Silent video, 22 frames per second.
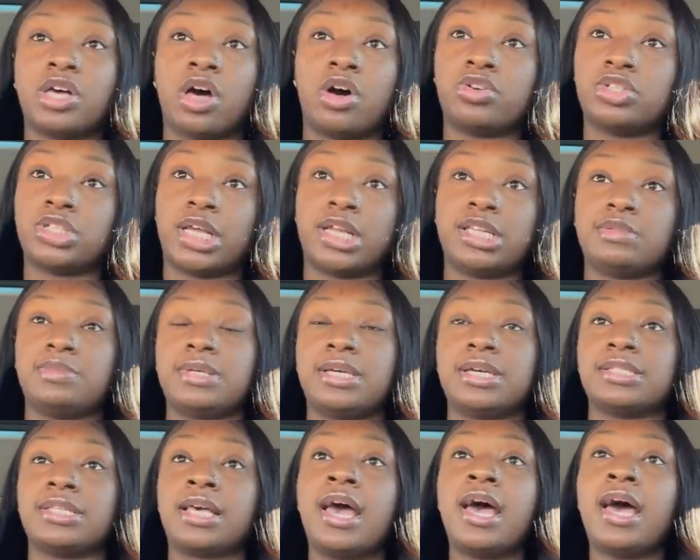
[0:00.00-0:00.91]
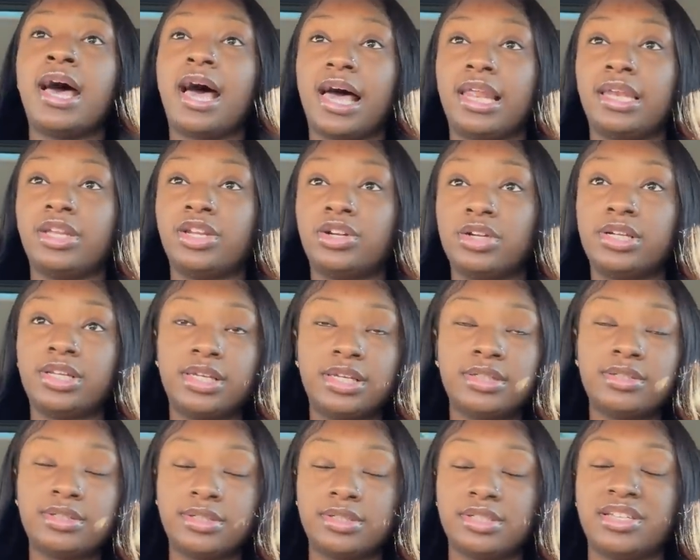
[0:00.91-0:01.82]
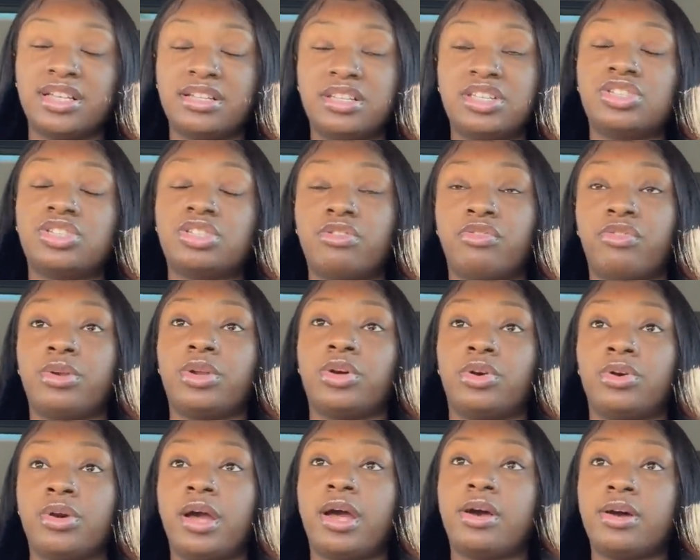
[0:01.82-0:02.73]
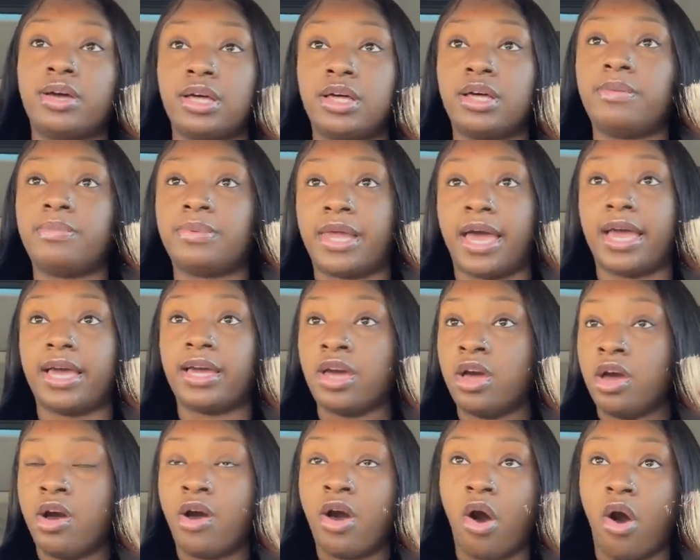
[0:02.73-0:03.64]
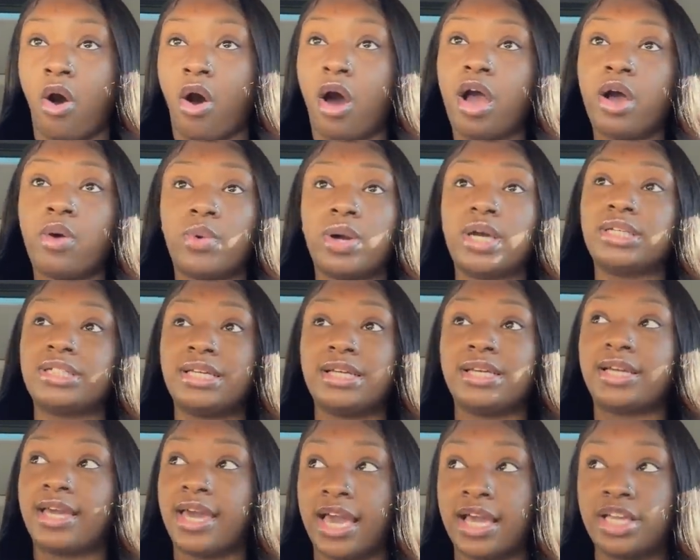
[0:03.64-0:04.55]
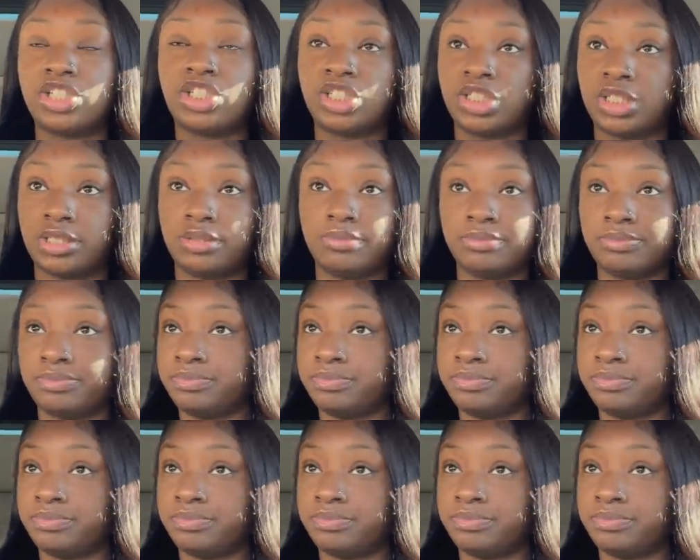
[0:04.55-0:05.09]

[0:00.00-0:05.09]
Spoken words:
told y'all this because I literally did this shit from the ground up. Like, hard work, dedication.